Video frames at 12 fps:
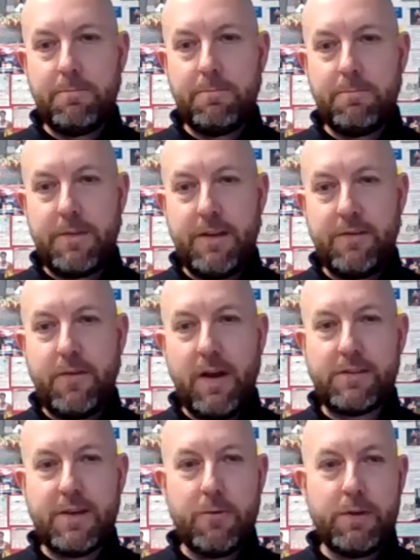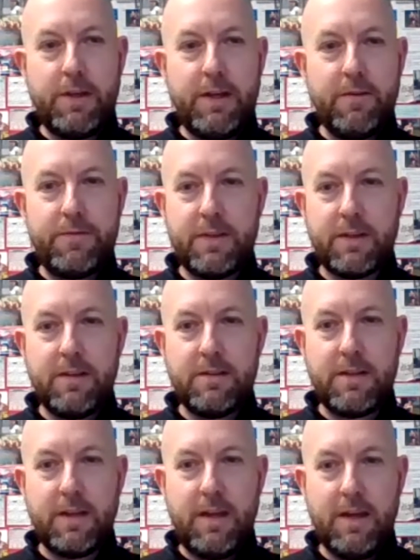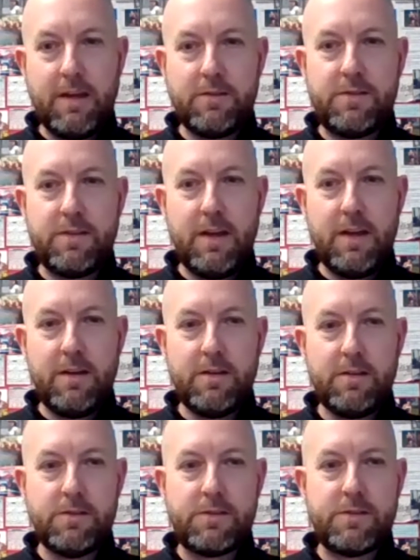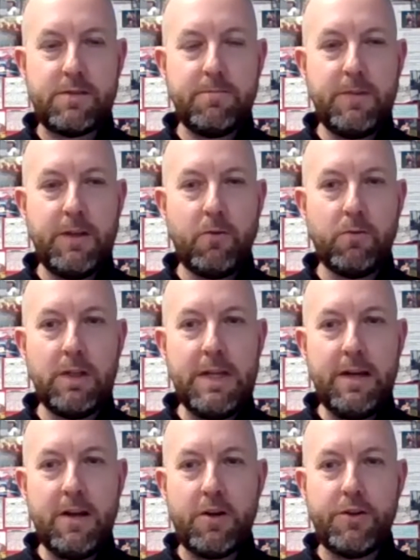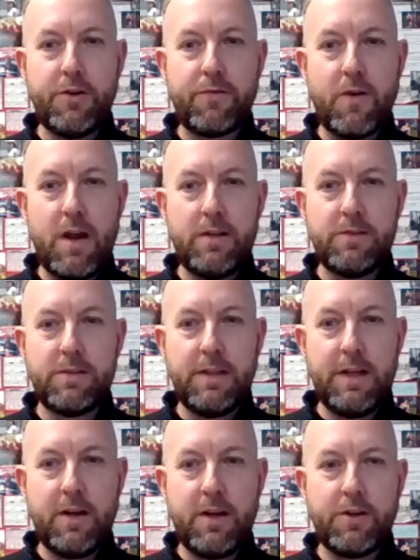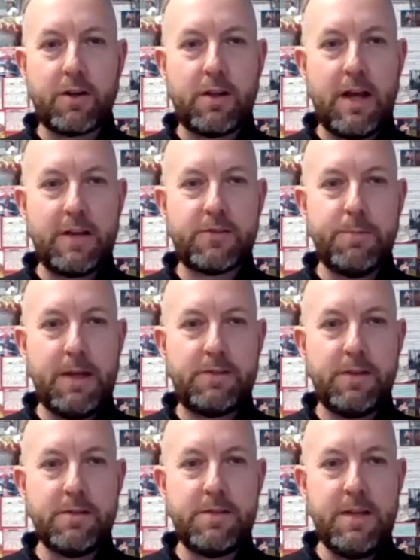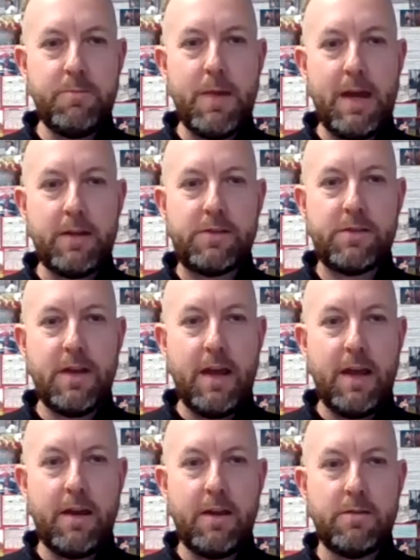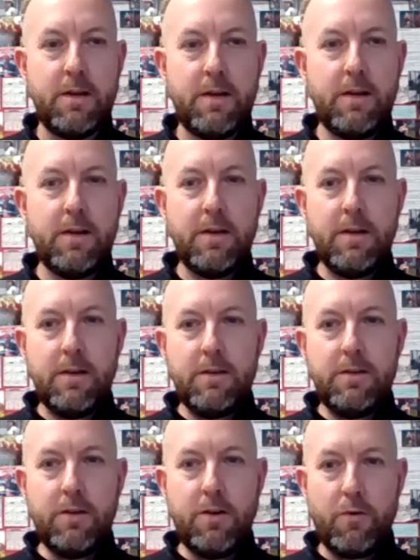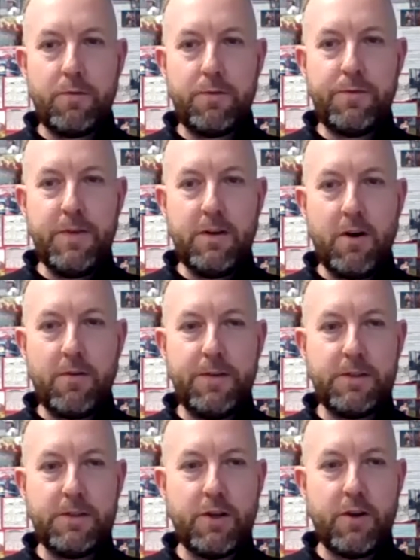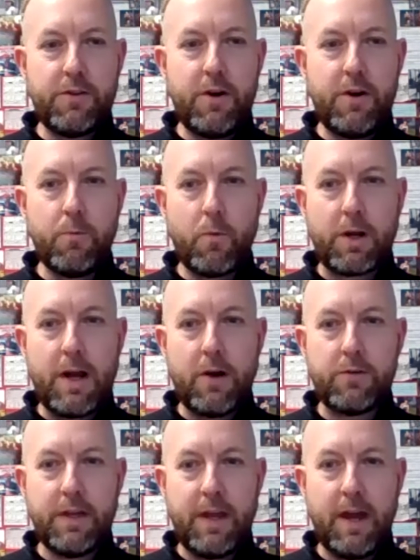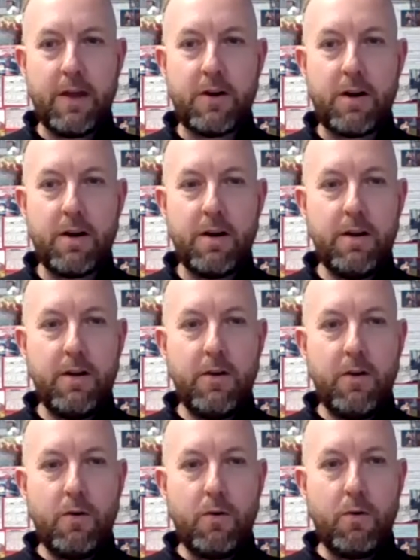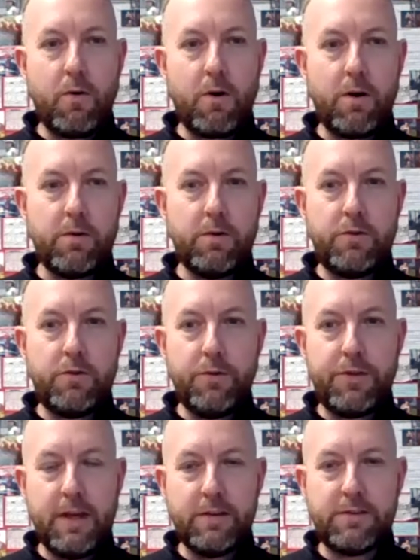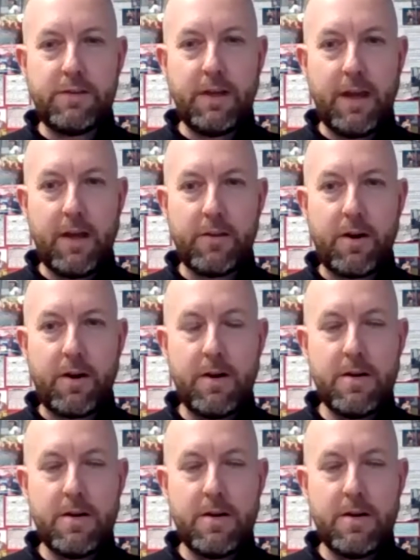the advice I would give to, to kids is, you know, lean on your friends, lean on your classmates and teammates, and, you know, feed off each other and work out together or do things together